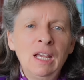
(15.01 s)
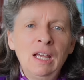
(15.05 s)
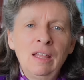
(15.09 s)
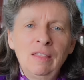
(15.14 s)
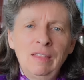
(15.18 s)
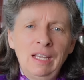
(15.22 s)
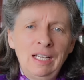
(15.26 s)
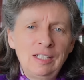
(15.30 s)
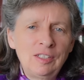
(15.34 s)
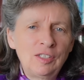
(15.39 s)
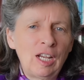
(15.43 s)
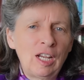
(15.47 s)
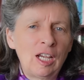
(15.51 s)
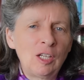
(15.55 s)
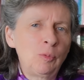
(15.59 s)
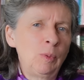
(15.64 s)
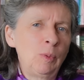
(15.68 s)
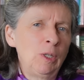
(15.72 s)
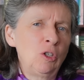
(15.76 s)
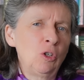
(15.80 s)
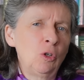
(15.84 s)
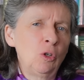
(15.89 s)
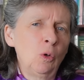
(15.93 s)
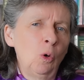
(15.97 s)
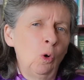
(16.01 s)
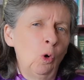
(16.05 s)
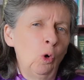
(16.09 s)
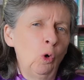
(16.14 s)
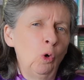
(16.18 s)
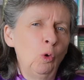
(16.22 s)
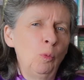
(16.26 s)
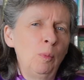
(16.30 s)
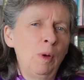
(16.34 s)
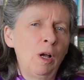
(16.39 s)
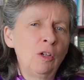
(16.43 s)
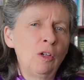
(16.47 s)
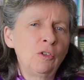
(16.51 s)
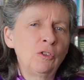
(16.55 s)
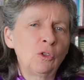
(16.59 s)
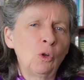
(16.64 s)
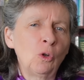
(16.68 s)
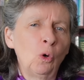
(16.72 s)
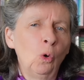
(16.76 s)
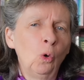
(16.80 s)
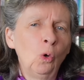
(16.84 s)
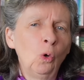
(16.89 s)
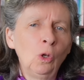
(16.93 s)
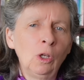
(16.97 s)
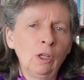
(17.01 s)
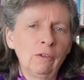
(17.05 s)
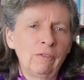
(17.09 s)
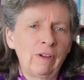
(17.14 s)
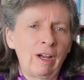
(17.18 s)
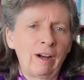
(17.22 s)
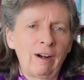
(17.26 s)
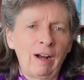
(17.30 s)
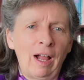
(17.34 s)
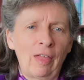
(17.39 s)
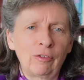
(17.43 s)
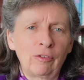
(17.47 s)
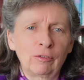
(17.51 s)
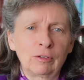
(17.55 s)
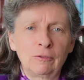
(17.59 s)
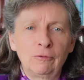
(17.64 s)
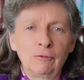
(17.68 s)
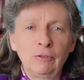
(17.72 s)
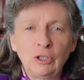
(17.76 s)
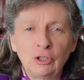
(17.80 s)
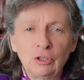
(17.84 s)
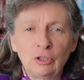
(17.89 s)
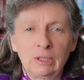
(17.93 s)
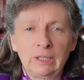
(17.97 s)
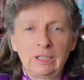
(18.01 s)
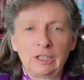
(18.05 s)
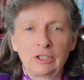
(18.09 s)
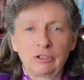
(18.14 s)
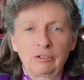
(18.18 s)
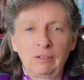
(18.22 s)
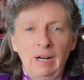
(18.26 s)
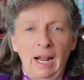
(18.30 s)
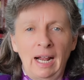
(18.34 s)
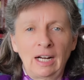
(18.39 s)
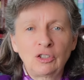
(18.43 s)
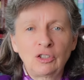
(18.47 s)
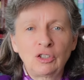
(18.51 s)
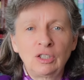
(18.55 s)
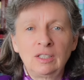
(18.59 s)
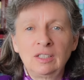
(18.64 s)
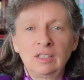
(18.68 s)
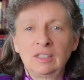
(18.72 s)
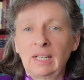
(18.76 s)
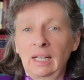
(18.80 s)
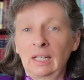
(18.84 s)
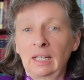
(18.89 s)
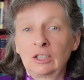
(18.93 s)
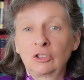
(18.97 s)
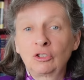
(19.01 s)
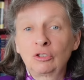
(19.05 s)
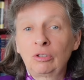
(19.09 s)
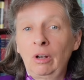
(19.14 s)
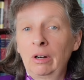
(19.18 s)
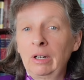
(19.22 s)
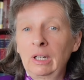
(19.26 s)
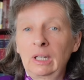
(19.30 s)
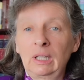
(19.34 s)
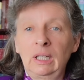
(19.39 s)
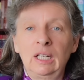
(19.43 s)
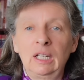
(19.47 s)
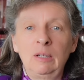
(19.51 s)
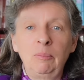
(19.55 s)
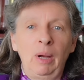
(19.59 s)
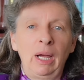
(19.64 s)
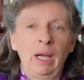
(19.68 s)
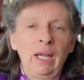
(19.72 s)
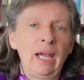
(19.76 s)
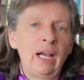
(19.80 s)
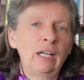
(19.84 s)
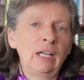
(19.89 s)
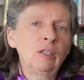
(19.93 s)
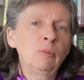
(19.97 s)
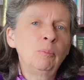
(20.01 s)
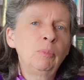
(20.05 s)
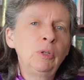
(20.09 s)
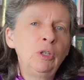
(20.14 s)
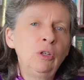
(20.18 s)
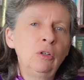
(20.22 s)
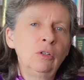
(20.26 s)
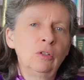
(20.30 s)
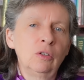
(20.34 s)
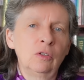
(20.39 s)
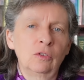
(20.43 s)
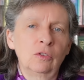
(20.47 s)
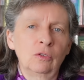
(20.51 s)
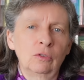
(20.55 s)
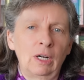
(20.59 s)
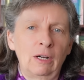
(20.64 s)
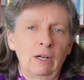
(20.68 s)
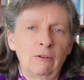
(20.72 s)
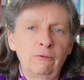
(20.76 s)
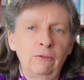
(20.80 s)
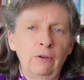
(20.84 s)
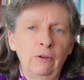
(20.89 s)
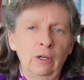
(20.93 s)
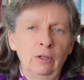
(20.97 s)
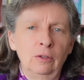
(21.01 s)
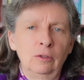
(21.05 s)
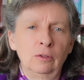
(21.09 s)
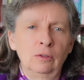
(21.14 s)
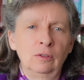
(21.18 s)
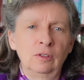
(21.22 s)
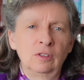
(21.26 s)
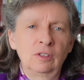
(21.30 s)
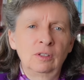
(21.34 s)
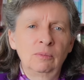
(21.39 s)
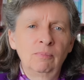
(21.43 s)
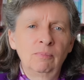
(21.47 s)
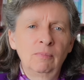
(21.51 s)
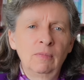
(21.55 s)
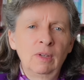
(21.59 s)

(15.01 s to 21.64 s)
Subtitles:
These days we do almost all of our other official interactions electronically by our computers or our phones.